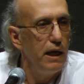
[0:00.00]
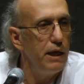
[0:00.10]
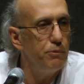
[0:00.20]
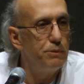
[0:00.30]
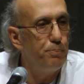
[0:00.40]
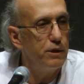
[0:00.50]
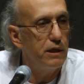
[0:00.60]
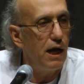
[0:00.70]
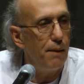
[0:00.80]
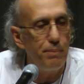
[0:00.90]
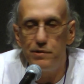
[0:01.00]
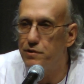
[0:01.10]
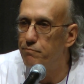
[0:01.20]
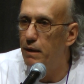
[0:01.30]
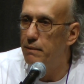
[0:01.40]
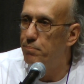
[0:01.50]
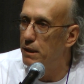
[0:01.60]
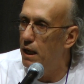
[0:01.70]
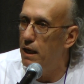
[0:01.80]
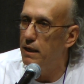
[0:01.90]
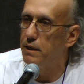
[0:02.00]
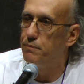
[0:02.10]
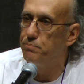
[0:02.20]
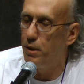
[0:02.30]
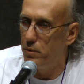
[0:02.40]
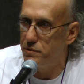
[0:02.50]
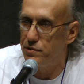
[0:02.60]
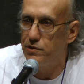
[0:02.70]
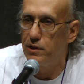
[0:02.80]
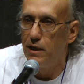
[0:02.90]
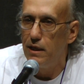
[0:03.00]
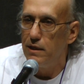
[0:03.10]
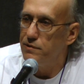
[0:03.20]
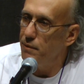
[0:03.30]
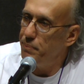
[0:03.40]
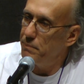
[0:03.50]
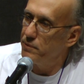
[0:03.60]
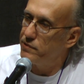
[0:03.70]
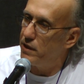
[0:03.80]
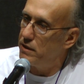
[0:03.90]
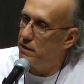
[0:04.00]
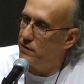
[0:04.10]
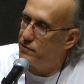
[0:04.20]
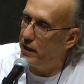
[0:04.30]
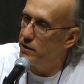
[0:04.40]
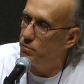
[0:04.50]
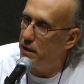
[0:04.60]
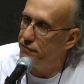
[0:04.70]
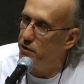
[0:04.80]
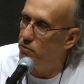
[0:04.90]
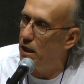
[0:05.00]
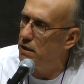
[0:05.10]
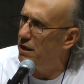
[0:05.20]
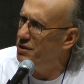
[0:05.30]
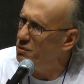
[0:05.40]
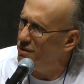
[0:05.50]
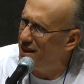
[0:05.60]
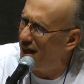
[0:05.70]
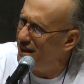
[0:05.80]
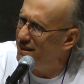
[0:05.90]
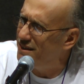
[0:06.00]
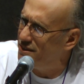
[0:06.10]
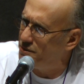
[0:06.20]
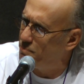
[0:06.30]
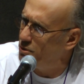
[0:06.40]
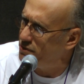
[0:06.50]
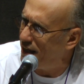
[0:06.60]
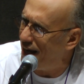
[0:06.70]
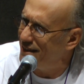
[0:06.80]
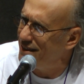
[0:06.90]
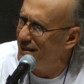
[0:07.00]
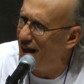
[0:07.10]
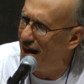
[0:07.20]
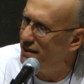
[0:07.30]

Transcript: He would put copies of my blog posts. Some people started to say to him after a while, "Are you related to this Bruce Gagnon guy?